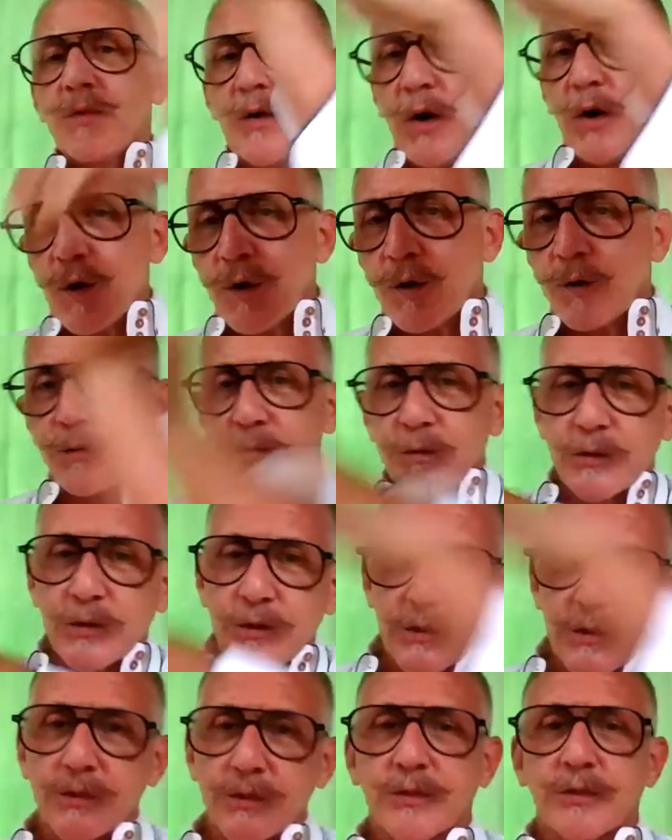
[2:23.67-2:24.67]
the hose
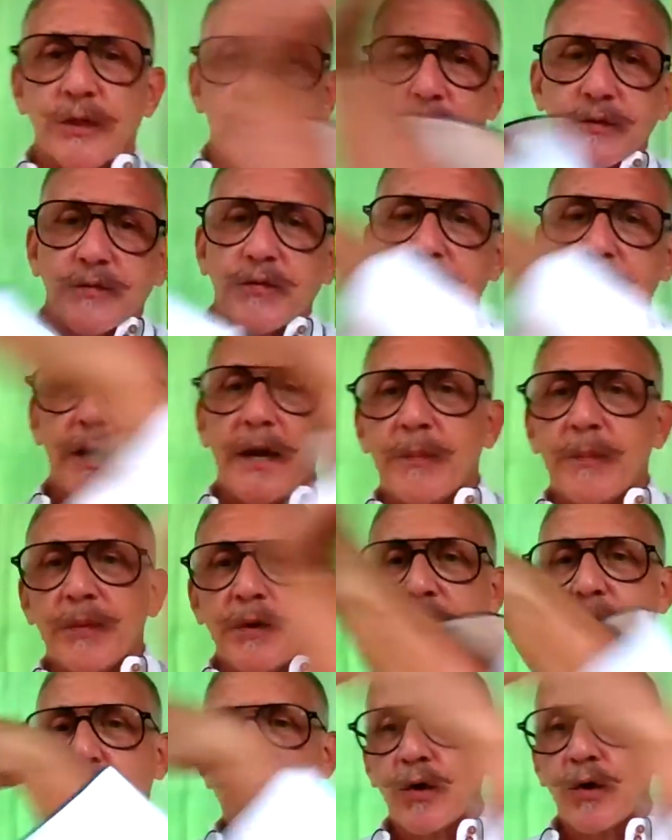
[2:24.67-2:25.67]
just starts
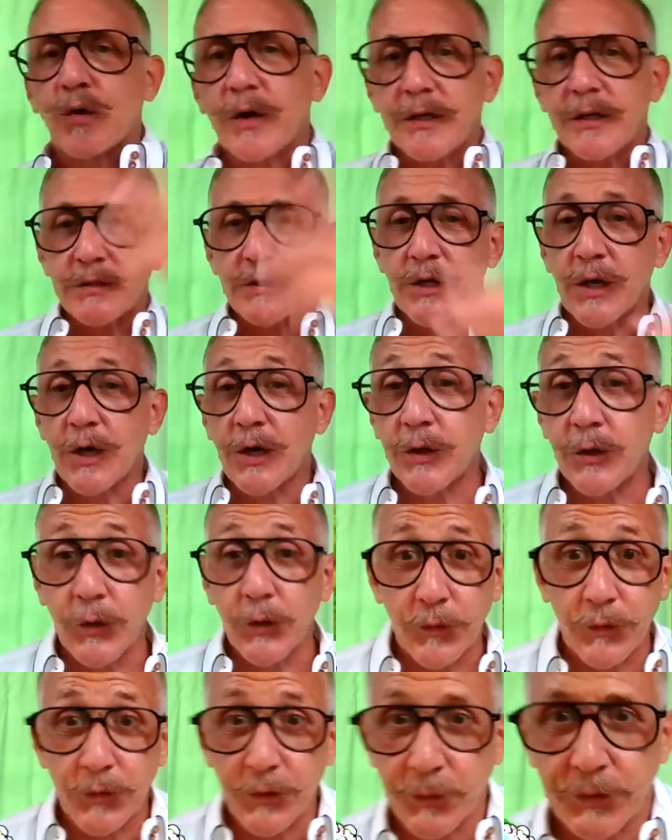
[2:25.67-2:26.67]
flapping crazy all
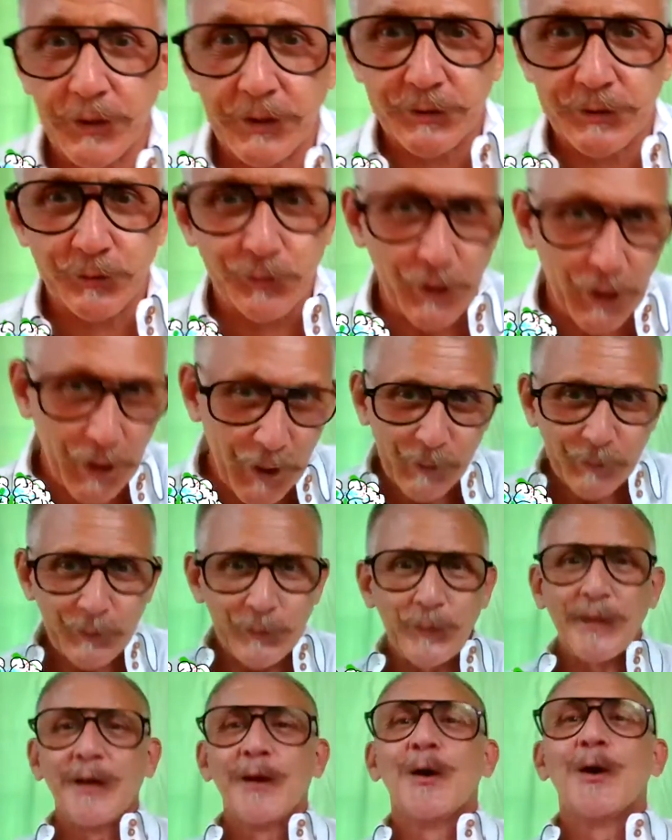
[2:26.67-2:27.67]
over the place, right?
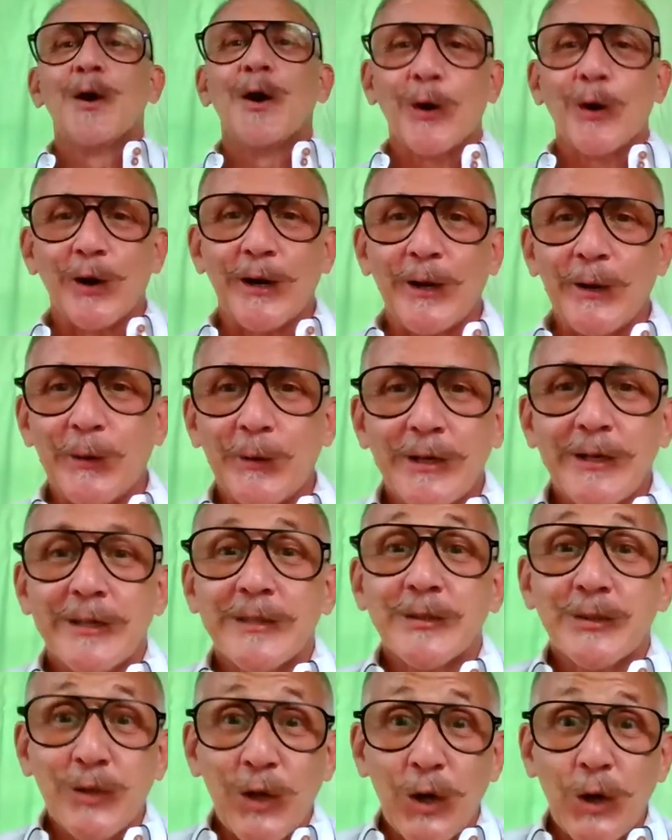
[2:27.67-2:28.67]
All right,
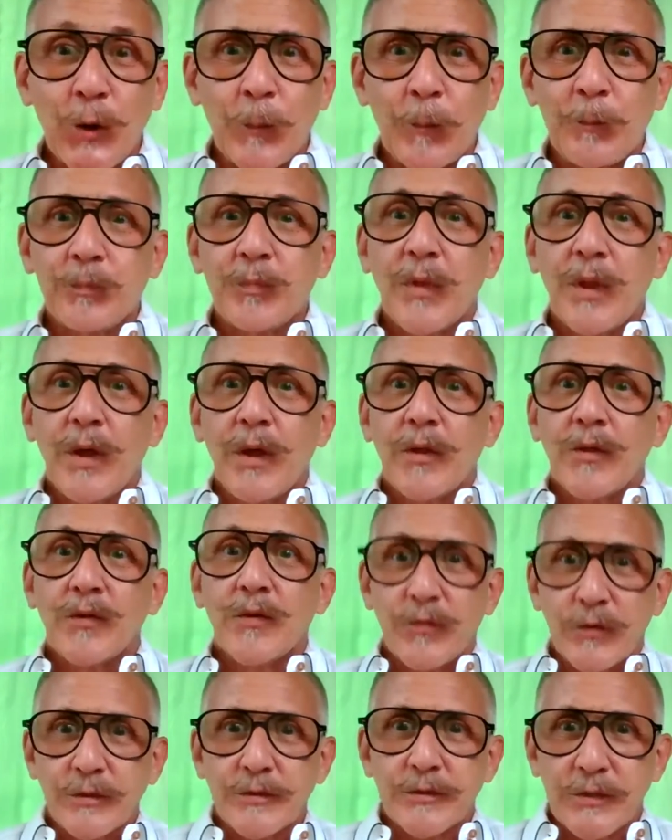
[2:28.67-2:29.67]
so the
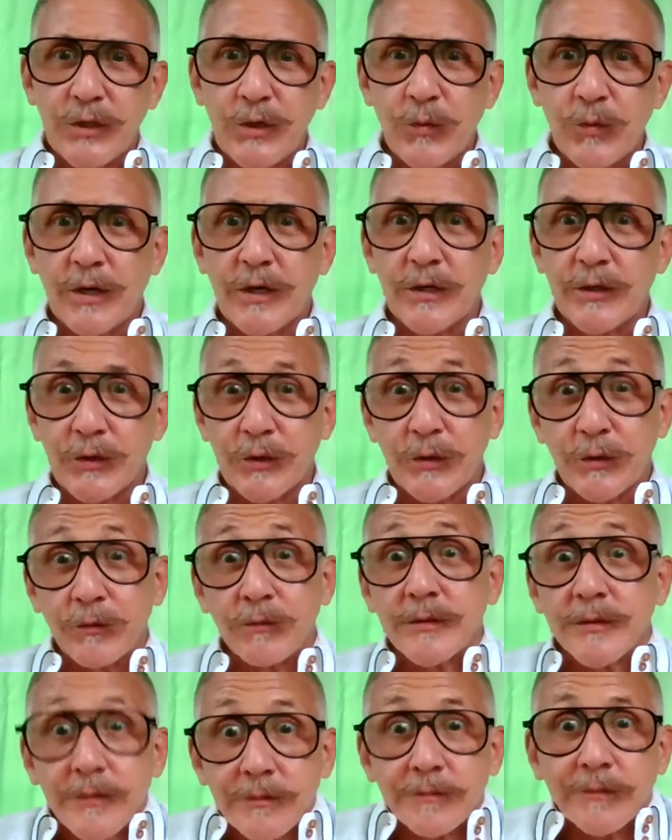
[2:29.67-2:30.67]
first thing you want to do
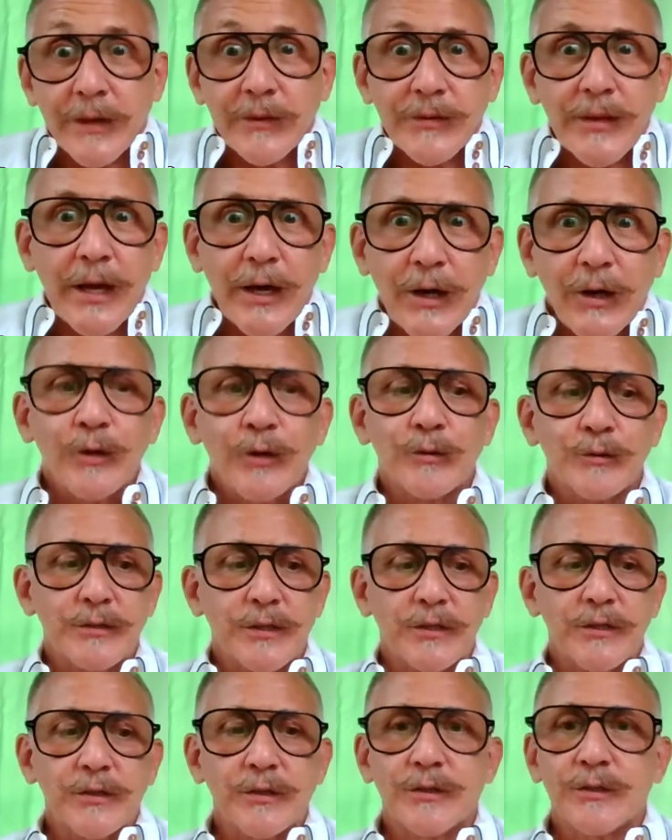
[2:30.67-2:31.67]
is get that hose
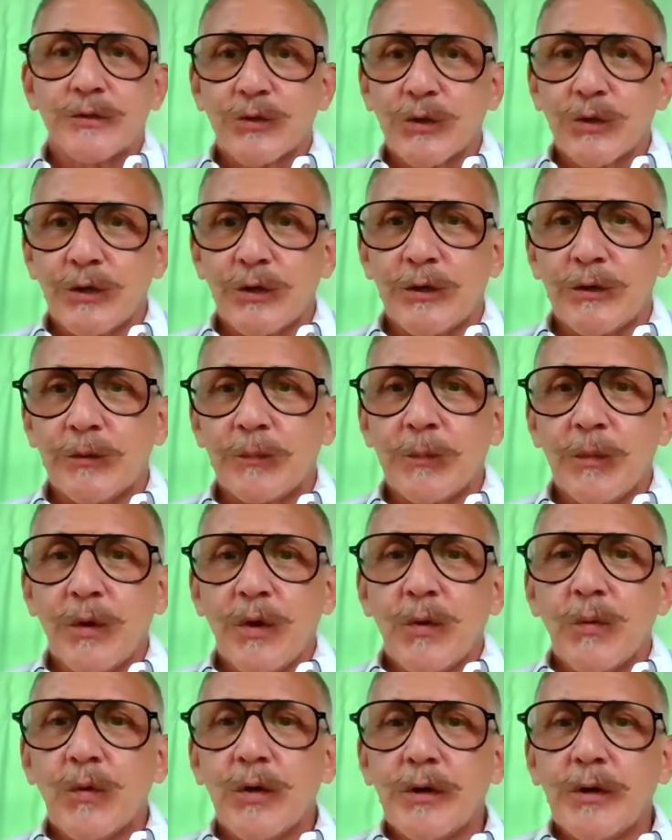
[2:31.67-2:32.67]
under control.
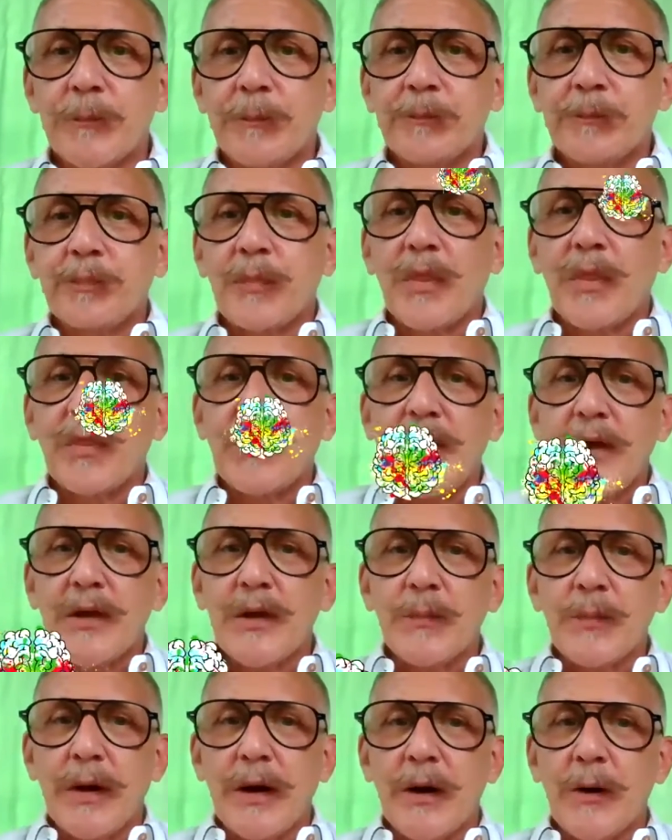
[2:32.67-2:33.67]
Well, think
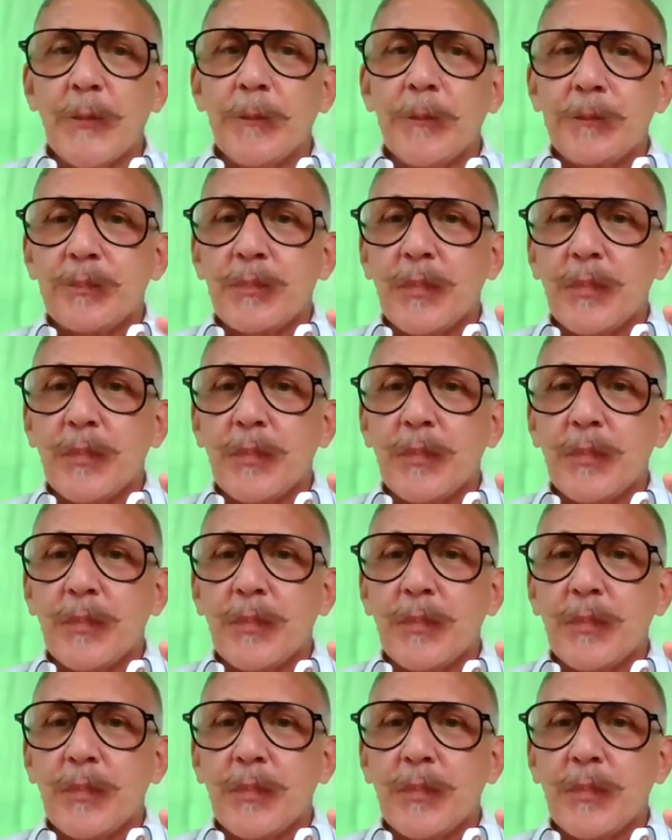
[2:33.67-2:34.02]
about